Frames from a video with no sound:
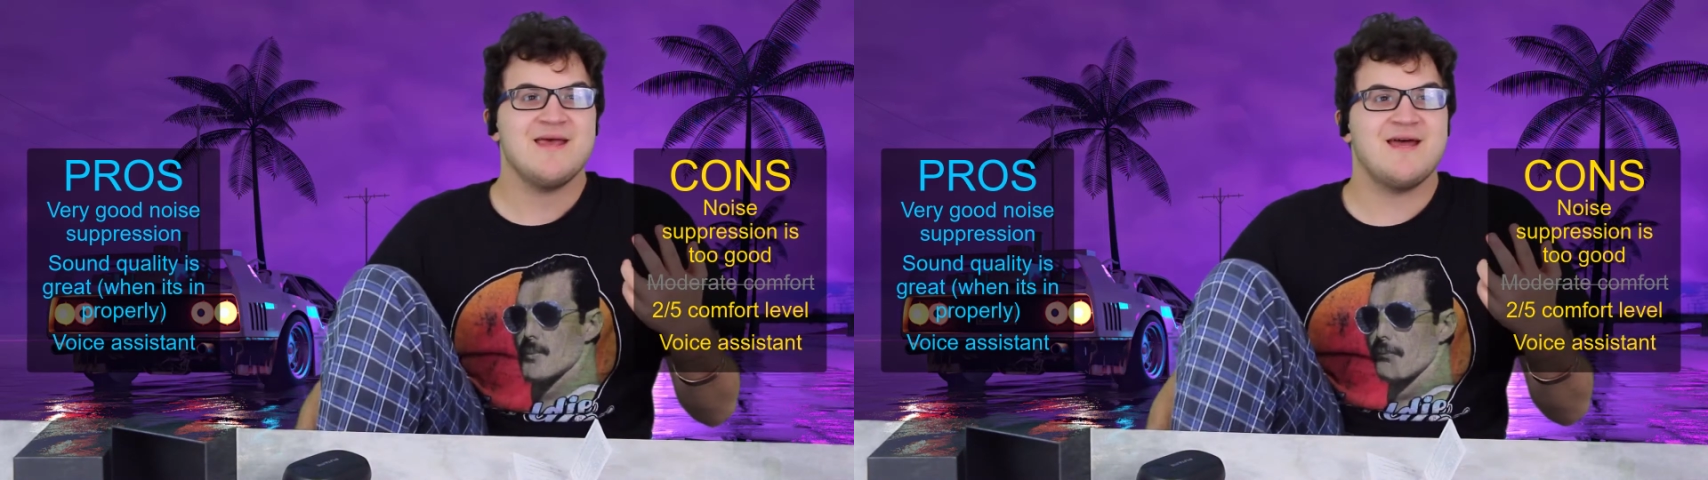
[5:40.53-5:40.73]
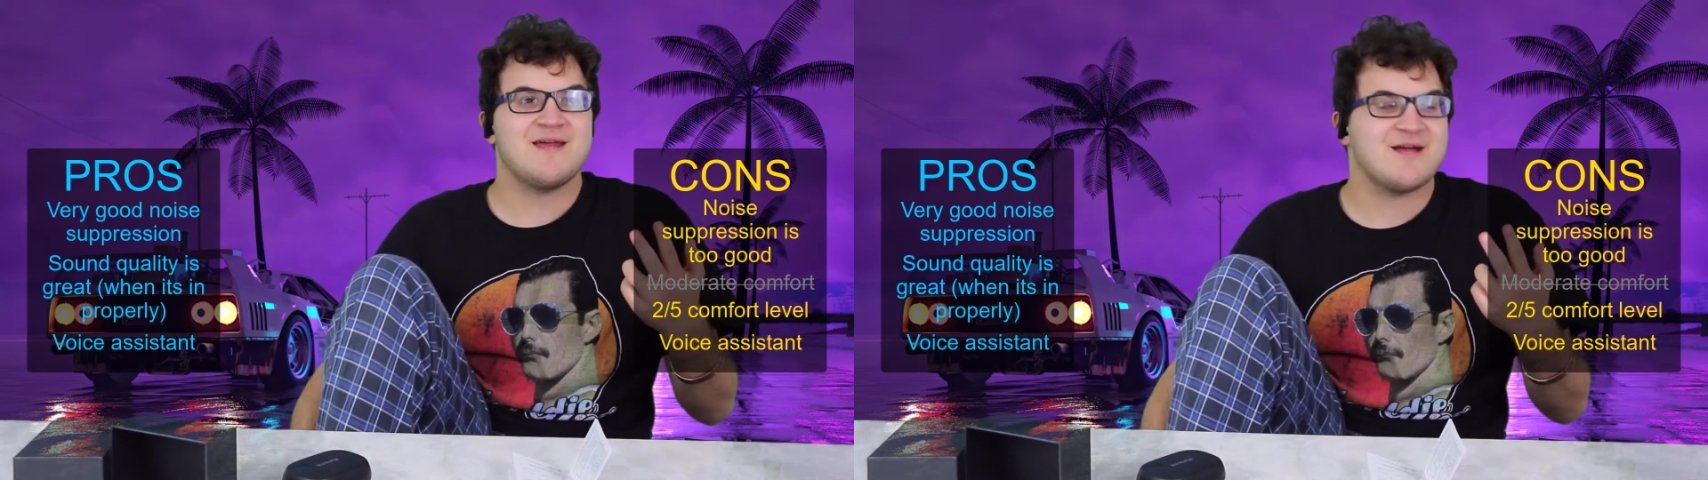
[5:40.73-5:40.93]

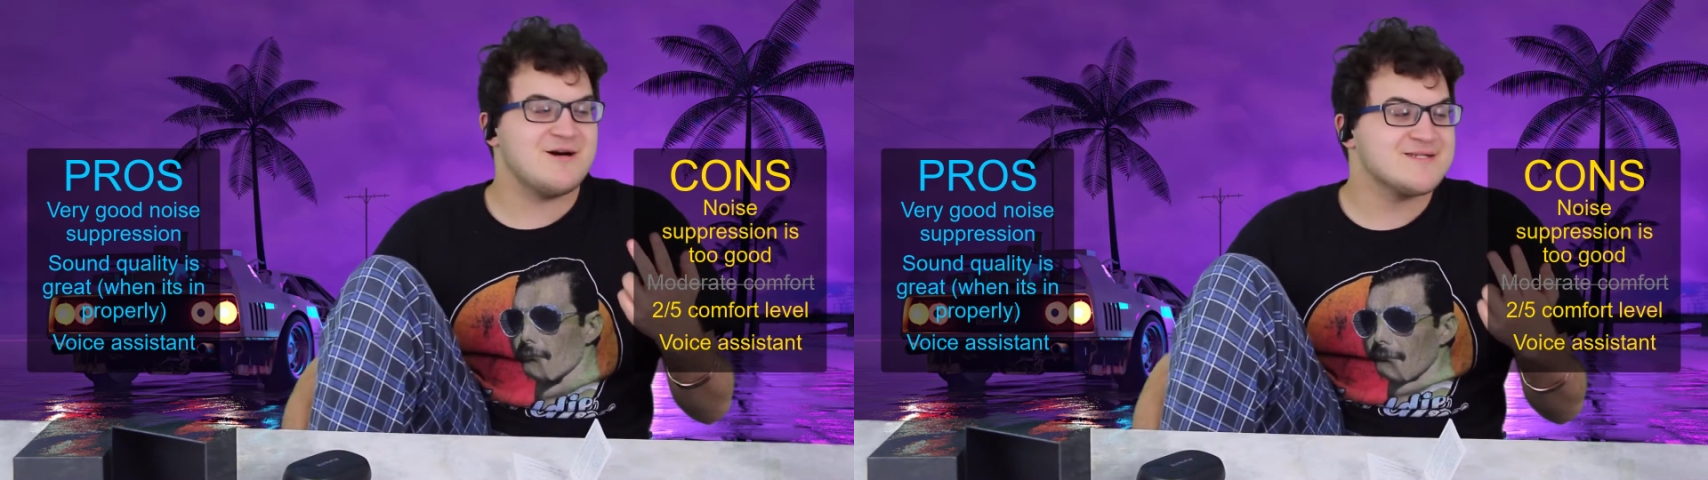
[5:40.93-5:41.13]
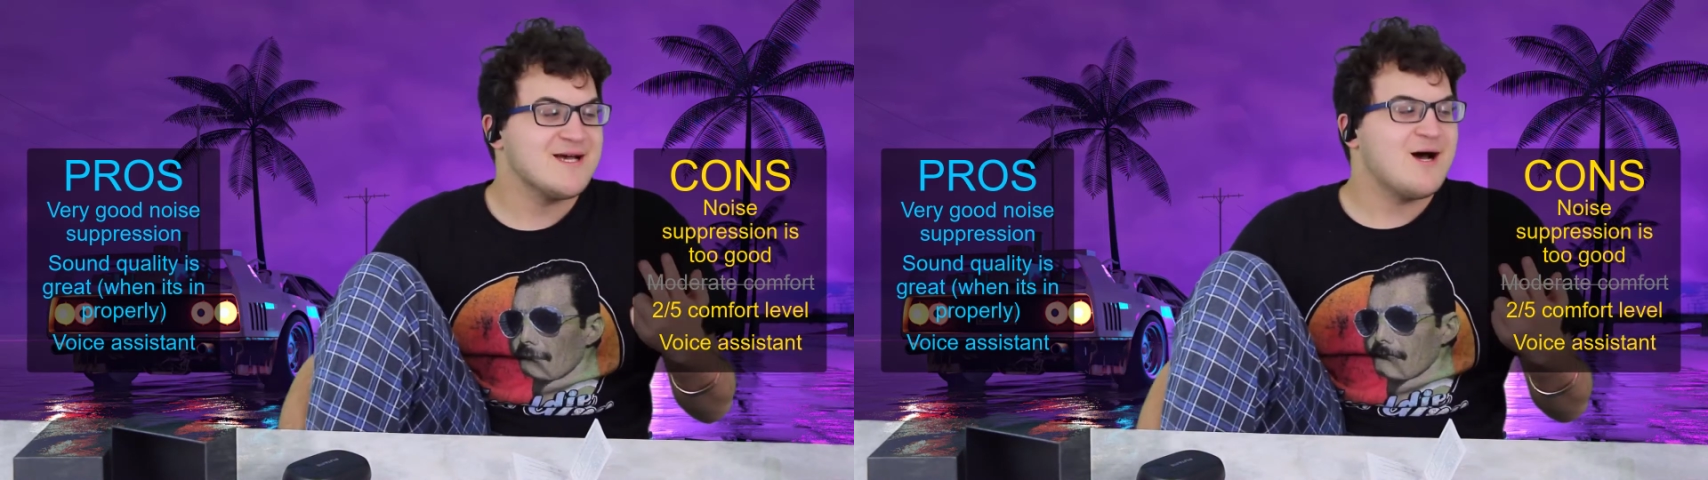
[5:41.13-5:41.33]
and it
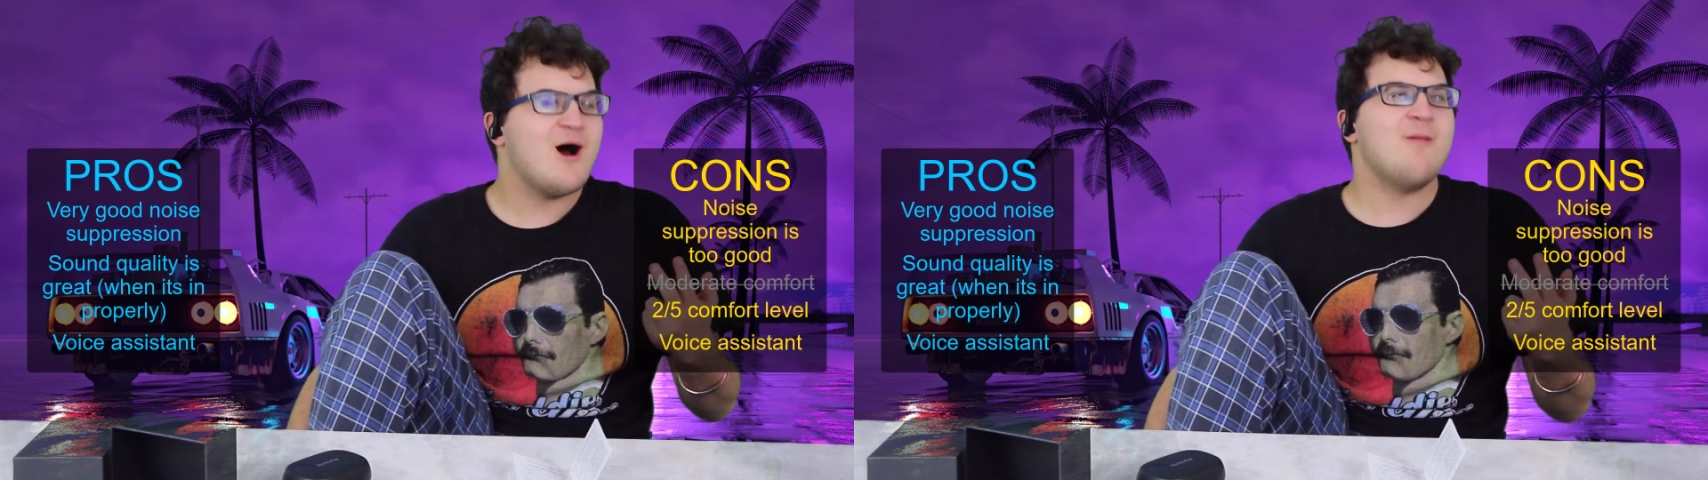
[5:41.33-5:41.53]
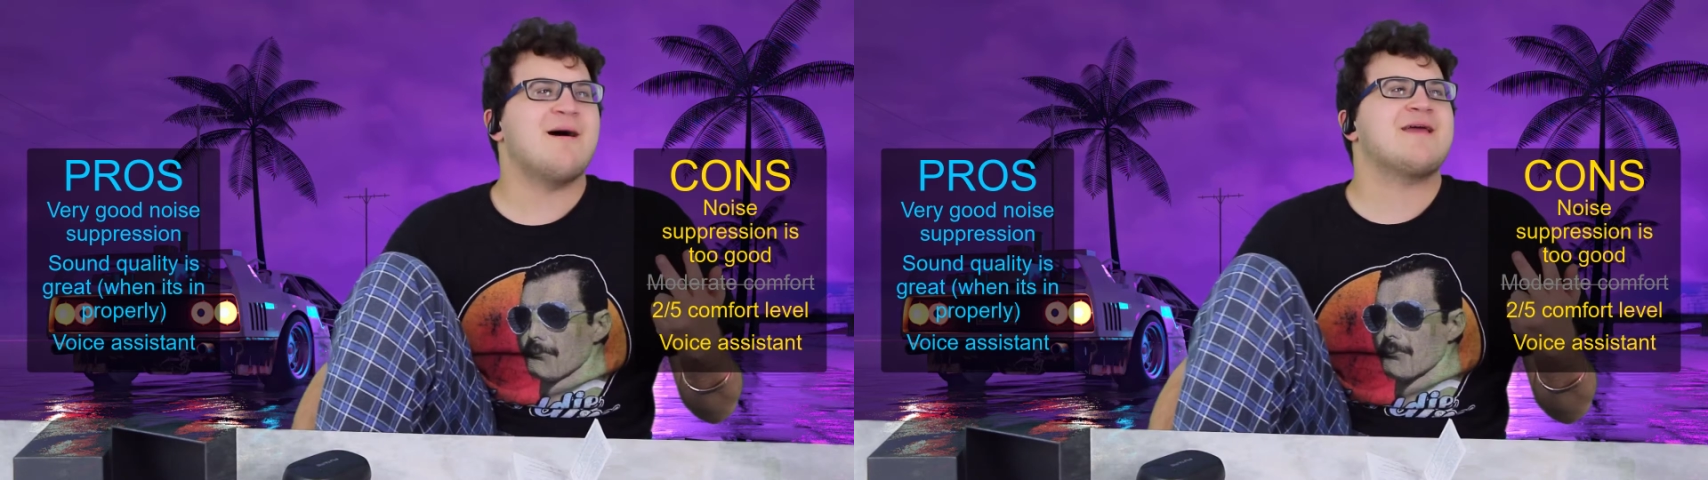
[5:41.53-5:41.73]
goes,
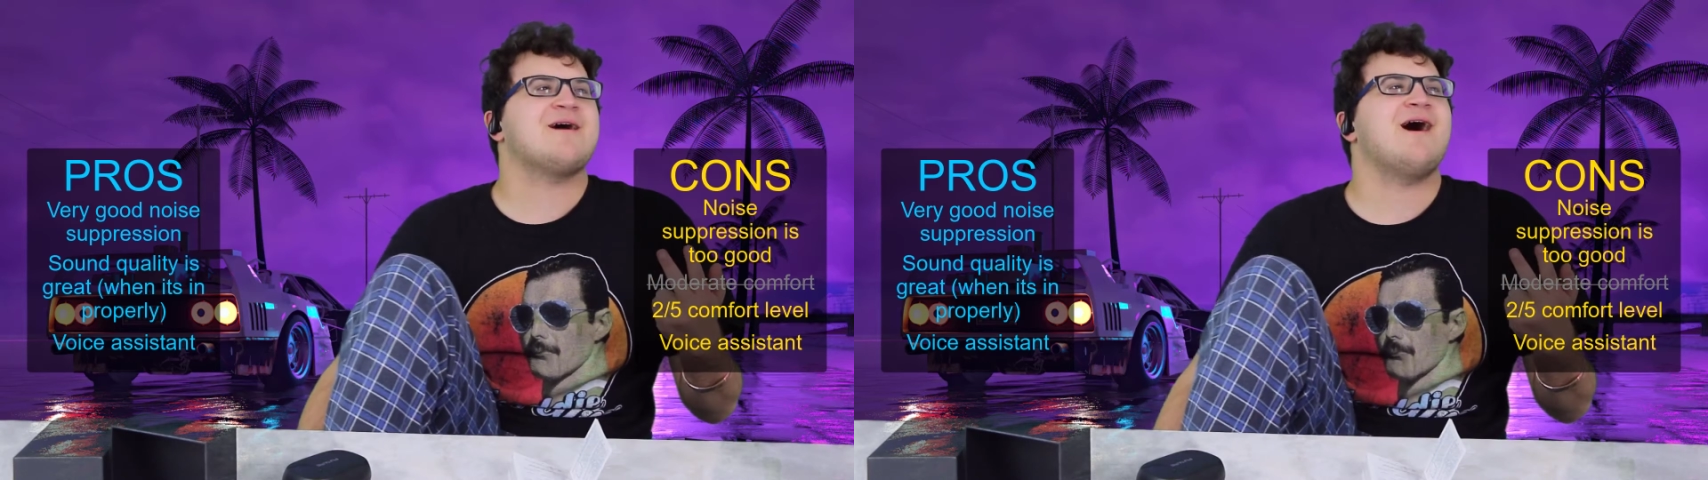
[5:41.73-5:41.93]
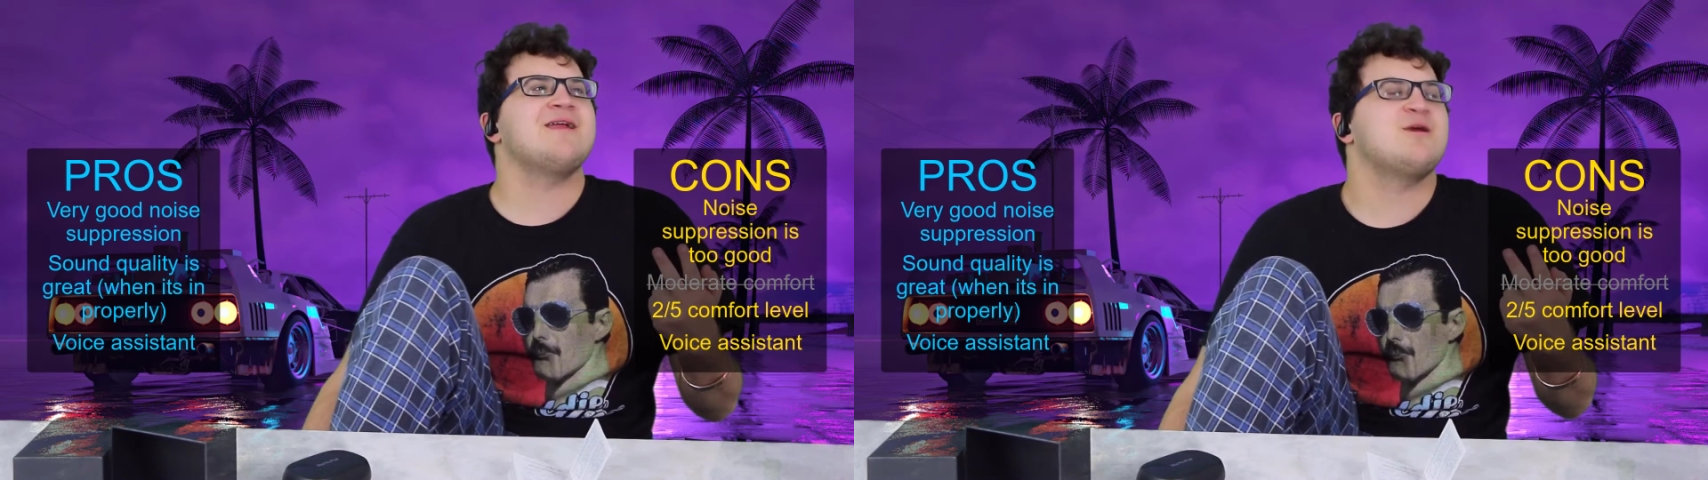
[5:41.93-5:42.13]
oh my
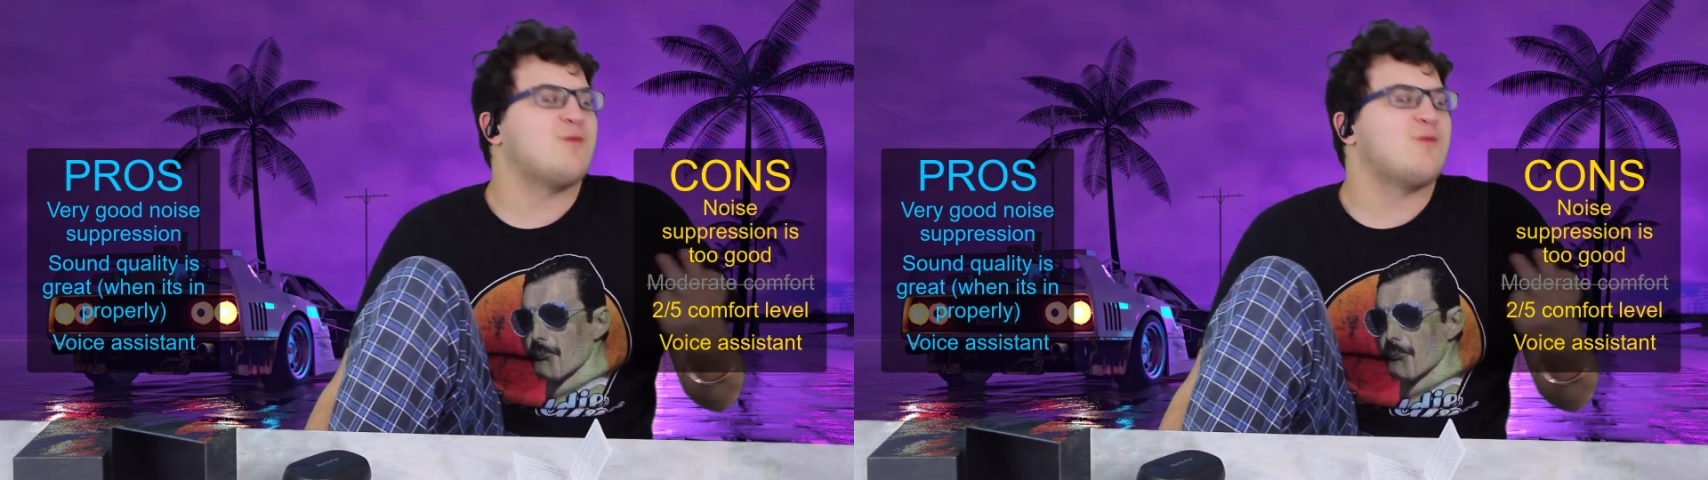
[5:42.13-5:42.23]
god,